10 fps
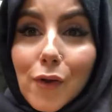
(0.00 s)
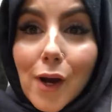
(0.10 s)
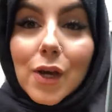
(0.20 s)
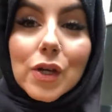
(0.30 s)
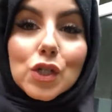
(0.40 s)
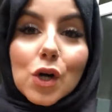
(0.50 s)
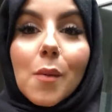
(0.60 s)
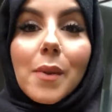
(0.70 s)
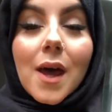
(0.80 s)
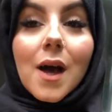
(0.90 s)
really good
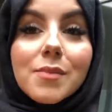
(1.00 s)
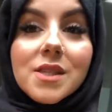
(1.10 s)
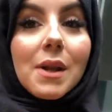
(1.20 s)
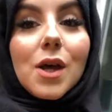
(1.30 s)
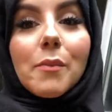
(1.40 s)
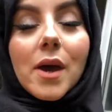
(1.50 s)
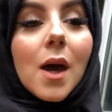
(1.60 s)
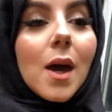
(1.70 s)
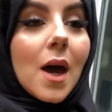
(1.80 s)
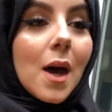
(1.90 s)
job, and I helped him a little
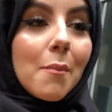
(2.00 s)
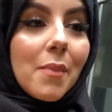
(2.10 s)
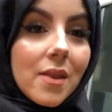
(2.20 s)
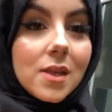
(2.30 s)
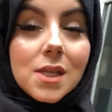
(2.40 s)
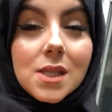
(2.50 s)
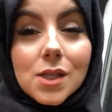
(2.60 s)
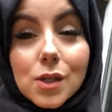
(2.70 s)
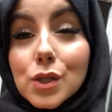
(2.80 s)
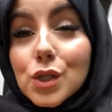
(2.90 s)
bit. But there's
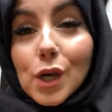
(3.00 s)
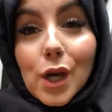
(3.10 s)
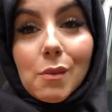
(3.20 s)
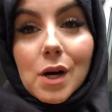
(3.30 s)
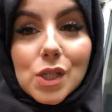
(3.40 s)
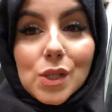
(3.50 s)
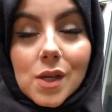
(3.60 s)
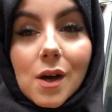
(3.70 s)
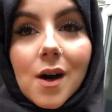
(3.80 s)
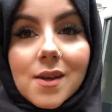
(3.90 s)
still so much to do
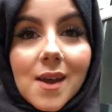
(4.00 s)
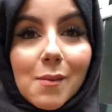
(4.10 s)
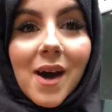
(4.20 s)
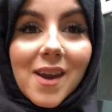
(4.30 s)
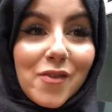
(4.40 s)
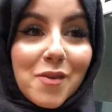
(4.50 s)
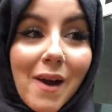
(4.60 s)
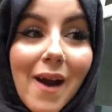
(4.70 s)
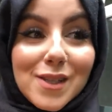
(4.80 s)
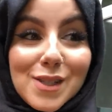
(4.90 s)
in the garden. I'm kind of
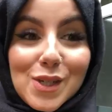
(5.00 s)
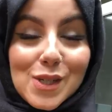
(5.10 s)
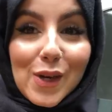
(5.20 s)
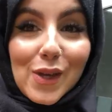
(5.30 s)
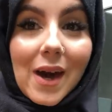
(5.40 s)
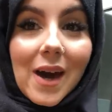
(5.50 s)
embarrassed to show you